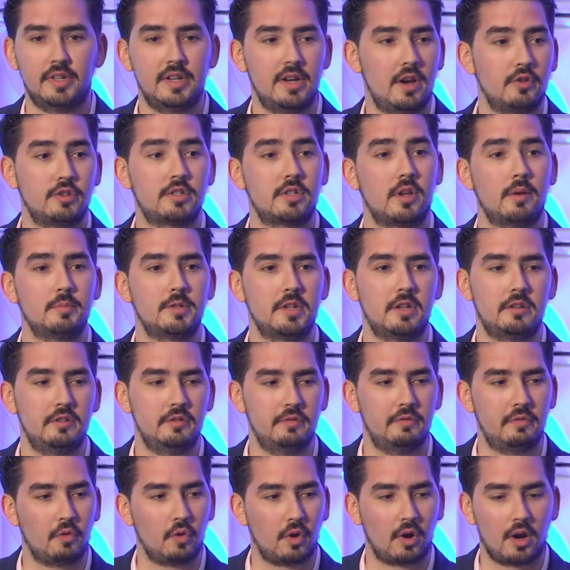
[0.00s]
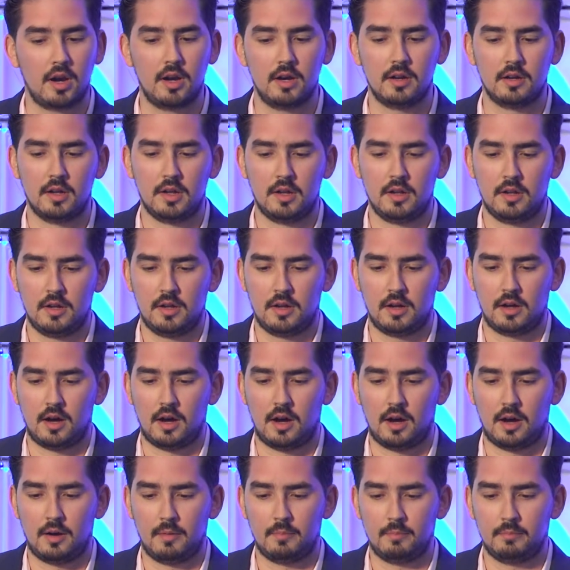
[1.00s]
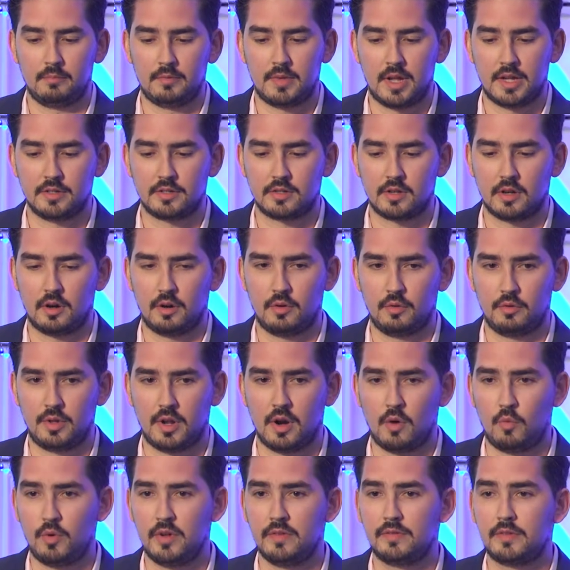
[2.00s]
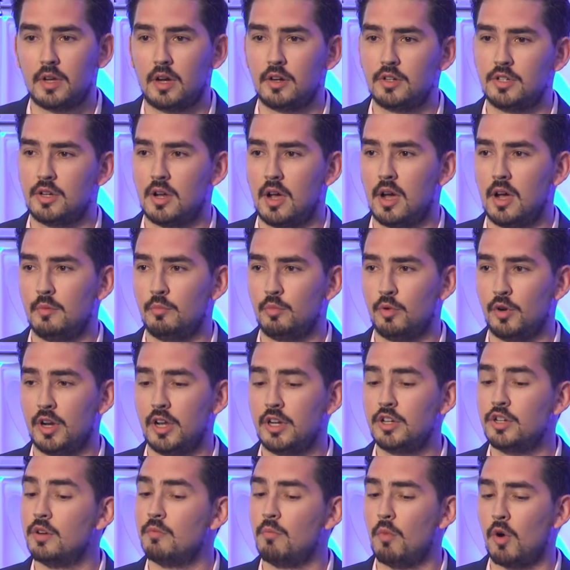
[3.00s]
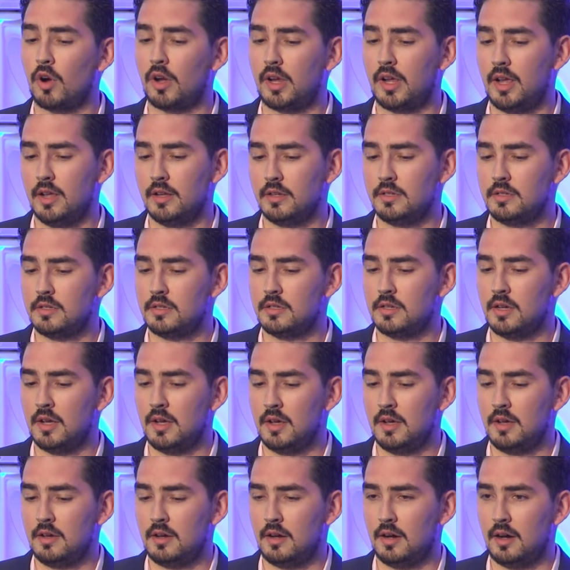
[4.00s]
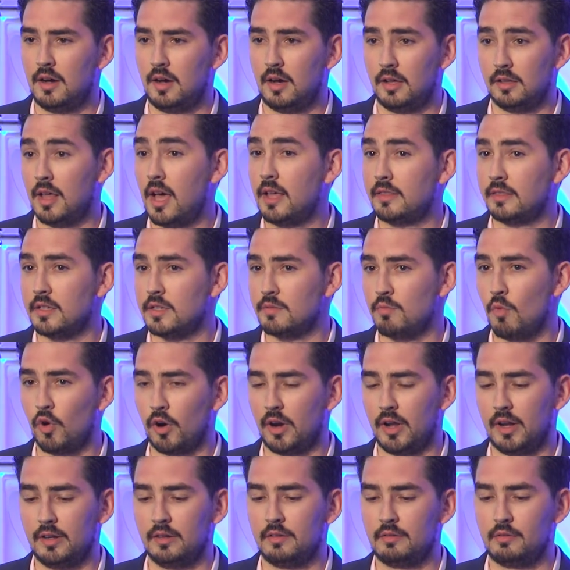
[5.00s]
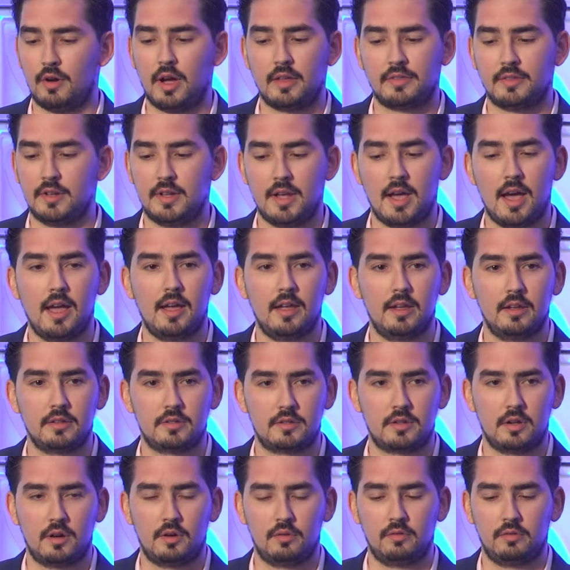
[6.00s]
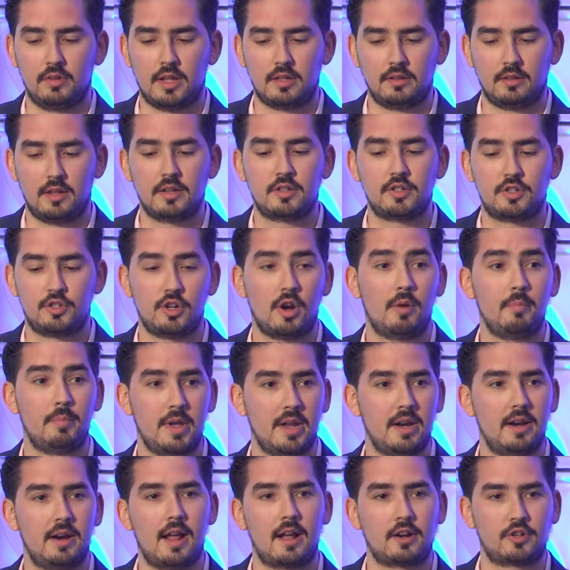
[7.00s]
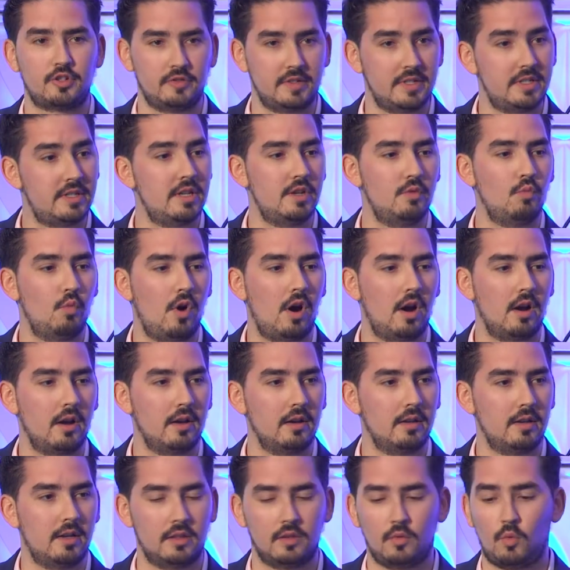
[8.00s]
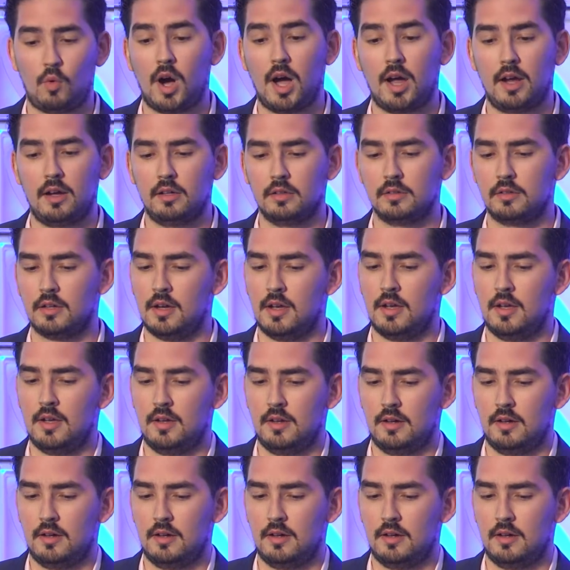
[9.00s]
really no substitute for it. And so we've touched on prediction markets a lot this morning throughout the day. So let's jump in and actually see one in the wild,